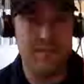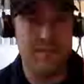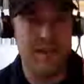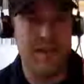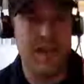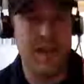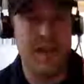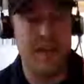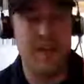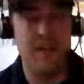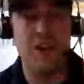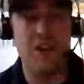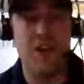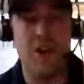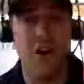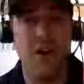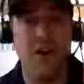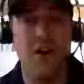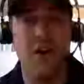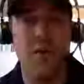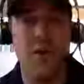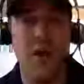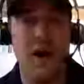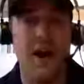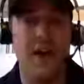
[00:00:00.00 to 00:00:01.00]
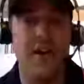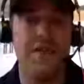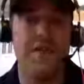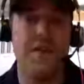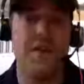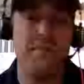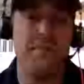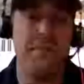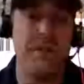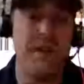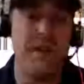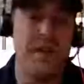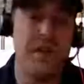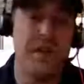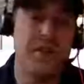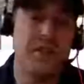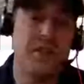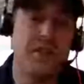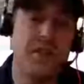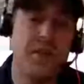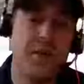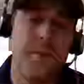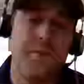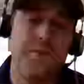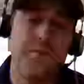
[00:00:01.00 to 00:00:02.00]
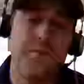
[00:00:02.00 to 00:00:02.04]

getting an ROI from this.